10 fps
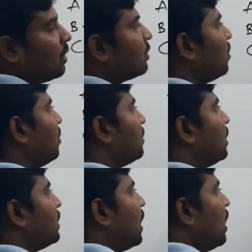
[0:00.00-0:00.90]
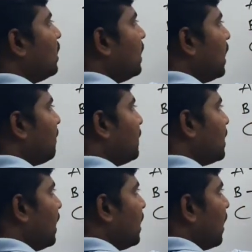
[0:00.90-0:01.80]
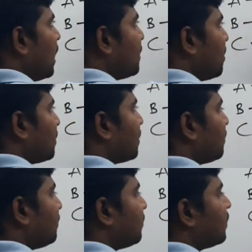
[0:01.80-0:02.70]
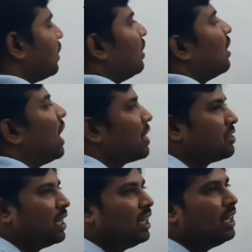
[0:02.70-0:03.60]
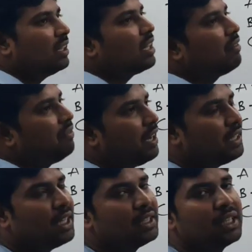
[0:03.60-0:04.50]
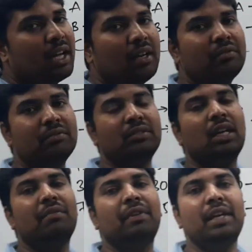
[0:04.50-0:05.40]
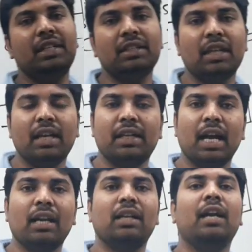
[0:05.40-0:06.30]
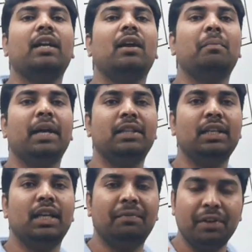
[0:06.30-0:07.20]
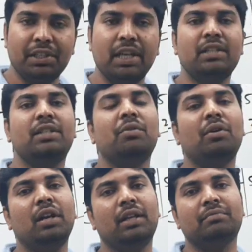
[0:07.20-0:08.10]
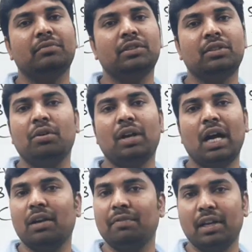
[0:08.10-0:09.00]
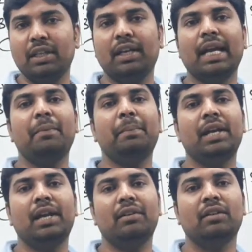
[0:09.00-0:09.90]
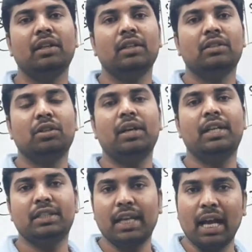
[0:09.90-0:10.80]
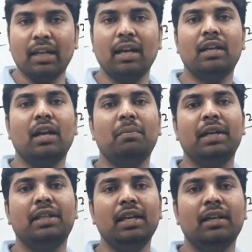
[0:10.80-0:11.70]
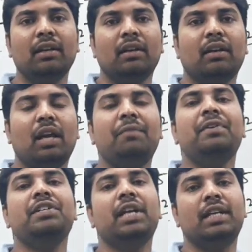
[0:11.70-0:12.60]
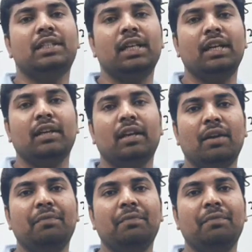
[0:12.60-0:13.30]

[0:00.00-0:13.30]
So these are the efficiency ratios. Actually, the wages are calculated by the efficiency only. So not for the time period. So it is calculated by the efficiency.